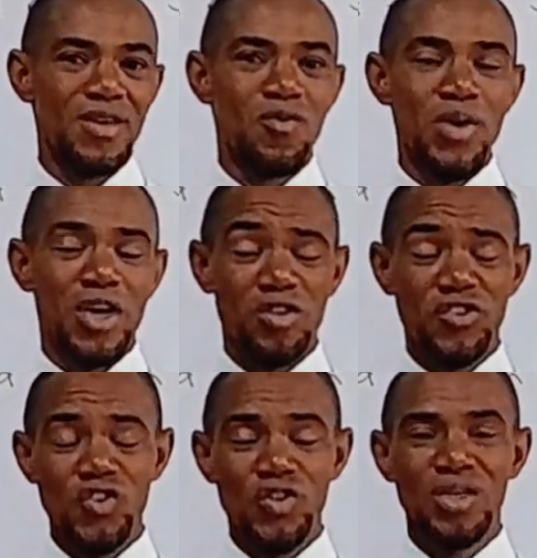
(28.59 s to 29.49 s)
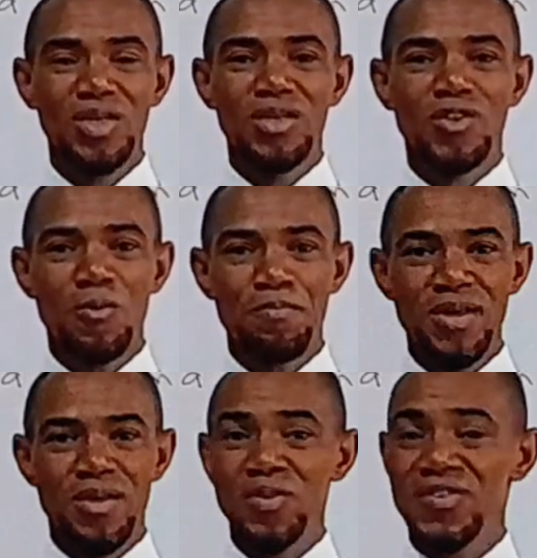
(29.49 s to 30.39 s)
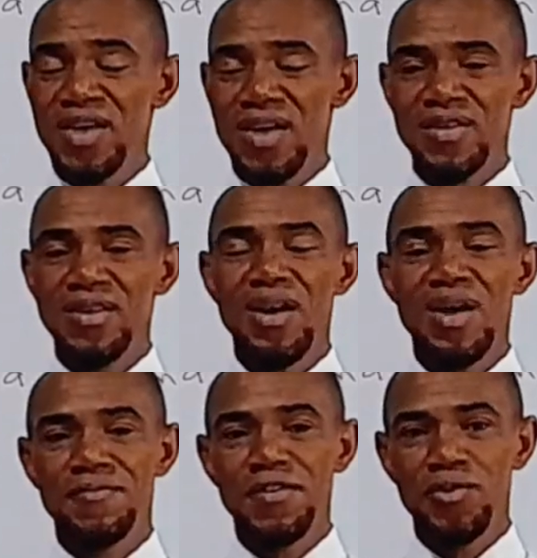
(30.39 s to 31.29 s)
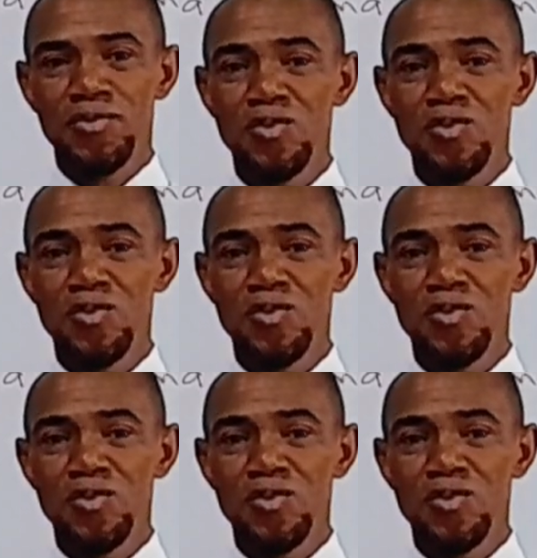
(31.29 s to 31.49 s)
we are continuing in the topic we started in the last video,